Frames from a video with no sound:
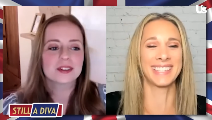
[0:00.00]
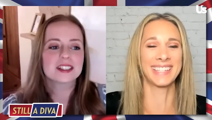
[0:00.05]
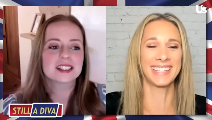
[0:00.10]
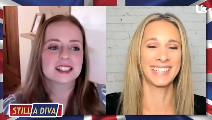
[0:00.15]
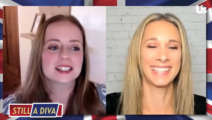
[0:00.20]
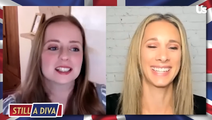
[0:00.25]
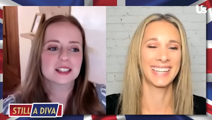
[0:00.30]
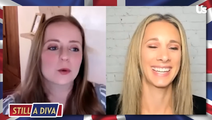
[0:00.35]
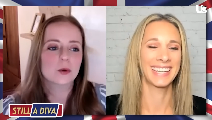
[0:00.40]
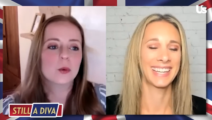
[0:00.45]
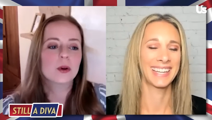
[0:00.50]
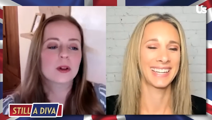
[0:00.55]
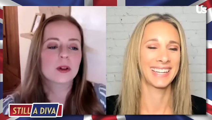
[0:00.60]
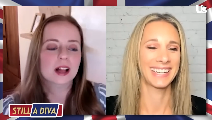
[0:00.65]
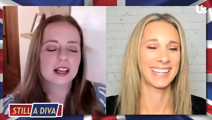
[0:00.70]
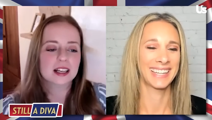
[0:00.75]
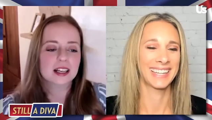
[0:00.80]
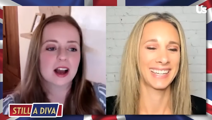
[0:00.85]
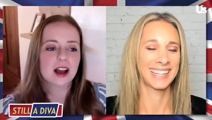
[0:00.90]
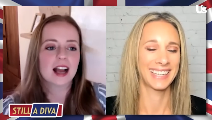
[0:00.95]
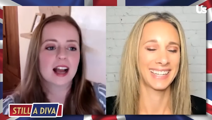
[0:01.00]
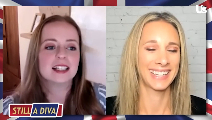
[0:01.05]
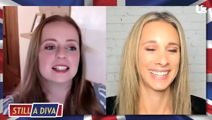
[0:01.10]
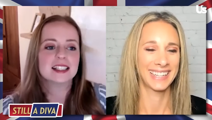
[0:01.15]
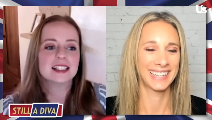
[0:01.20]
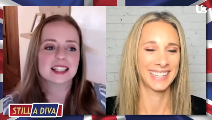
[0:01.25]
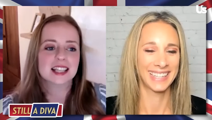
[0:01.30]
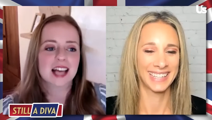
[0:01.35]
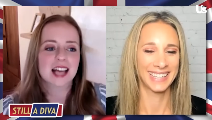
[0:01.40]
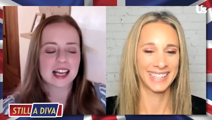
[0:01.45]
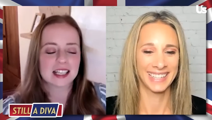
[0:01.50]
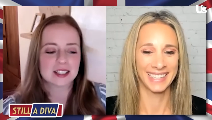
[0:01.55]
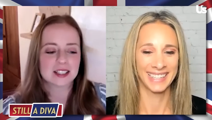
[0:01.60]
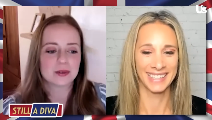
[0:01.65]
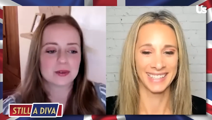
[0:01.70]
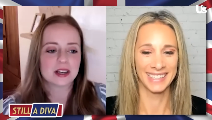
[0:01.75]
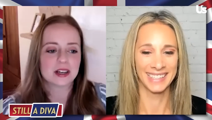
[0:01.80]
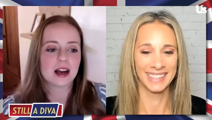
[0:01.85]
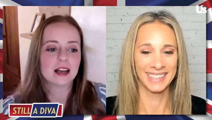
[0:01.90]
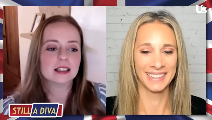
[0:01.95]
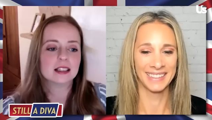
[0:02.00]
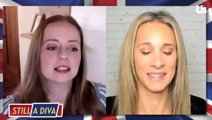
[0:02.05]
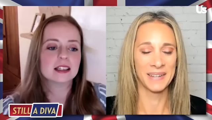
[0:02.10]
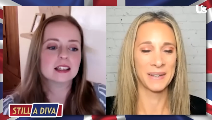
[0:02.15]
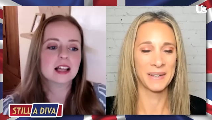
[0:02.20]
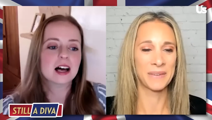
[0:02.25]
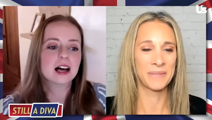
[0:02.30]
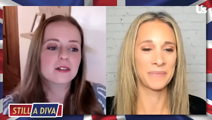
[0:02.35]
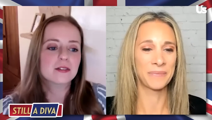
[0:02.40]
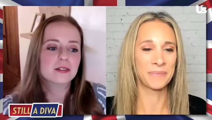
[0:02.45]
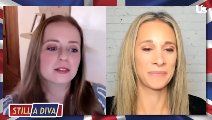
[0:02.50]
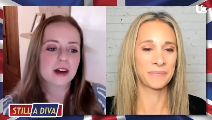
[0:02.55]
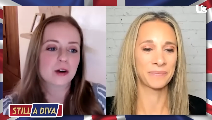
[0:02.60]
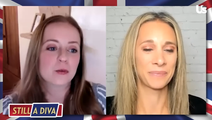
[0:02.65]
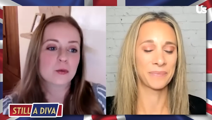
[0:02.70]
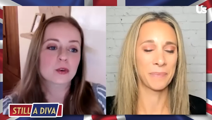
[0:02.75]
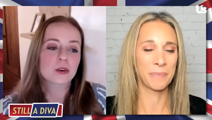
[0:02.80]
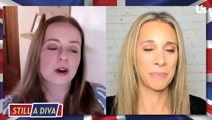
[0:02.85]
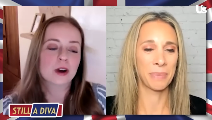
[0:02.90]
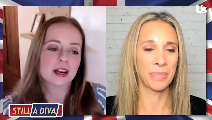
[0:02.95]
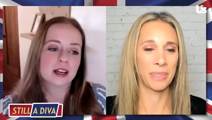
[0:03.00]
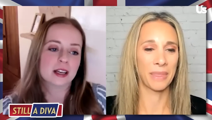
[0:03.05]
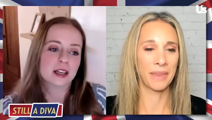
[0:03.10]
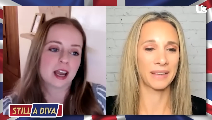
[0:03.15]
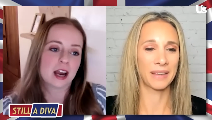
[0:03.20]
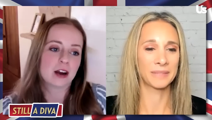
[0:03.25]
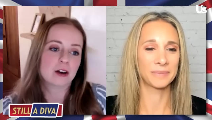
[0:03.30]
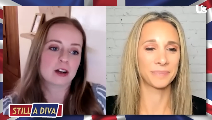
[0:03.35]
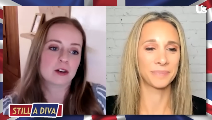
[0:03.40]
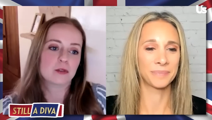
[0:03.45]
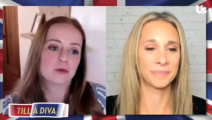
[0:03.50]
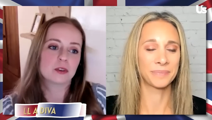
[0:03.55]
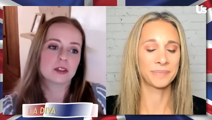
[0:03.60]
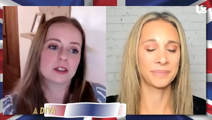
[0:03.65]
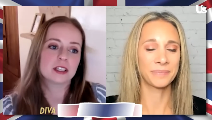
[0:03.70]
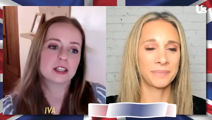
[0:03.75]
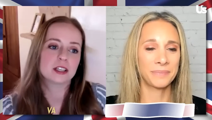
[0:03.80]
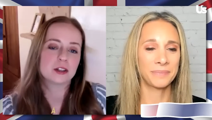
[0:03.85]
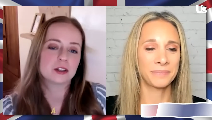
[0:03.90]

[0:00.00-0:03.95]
Speaker 1: This is well, I I said last week. I love how Mariah Carey really